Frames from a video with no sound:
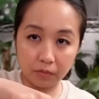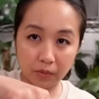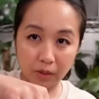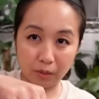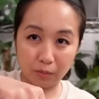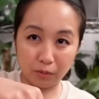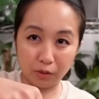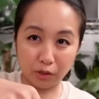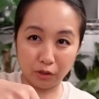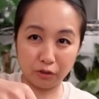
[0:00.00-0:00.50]

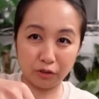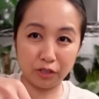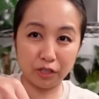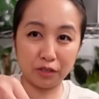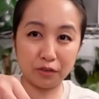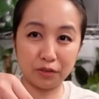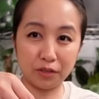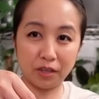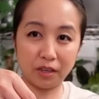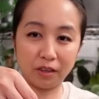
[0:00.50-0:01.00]
I'm literally
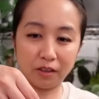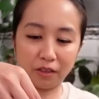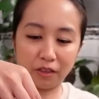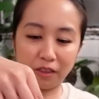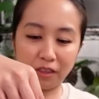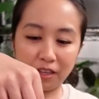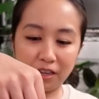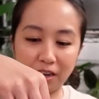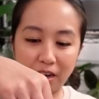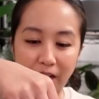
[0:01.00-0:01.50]
using
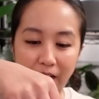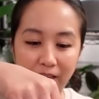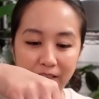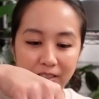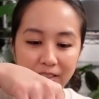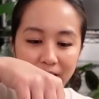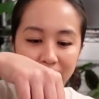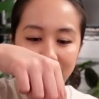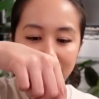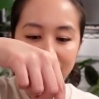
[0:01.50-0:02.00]
the
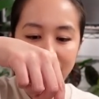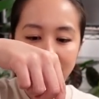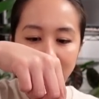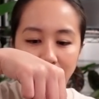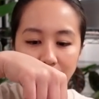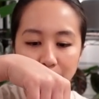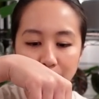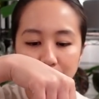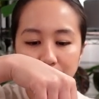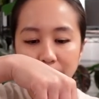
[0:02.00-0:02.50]
nastiest
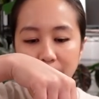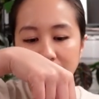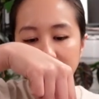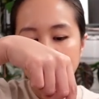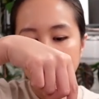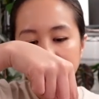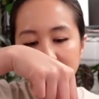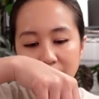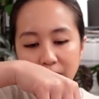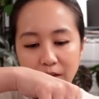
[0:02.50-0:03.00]
cup.
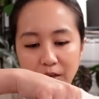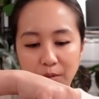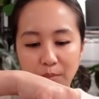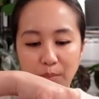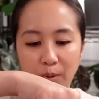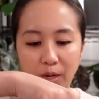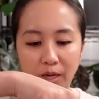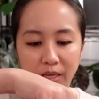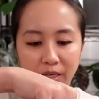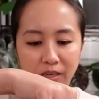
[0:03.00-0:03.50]

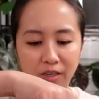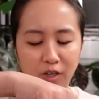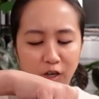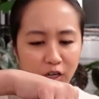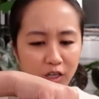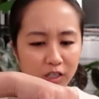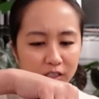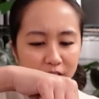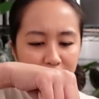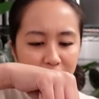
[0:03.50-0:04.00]
But
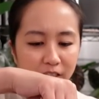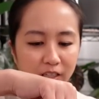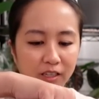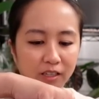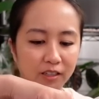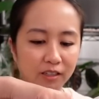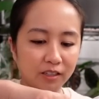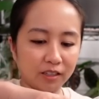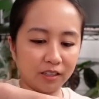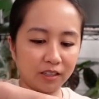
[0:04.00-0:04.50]

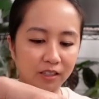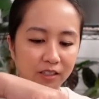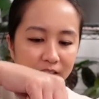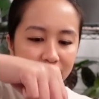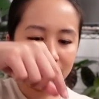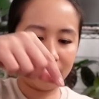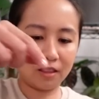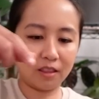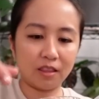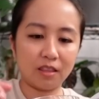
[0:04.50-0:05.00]
oddly,
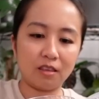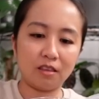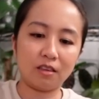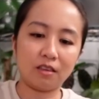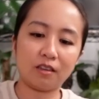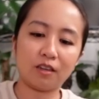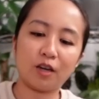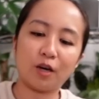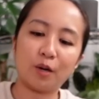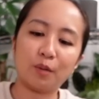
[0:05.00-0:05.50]
it's
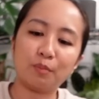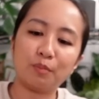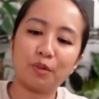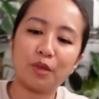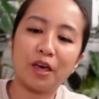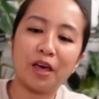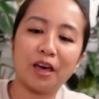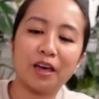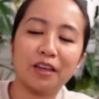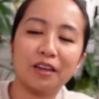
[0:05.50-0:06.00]
the cup
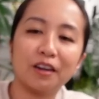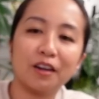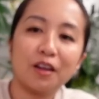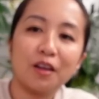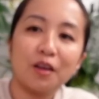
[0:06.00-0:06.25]
that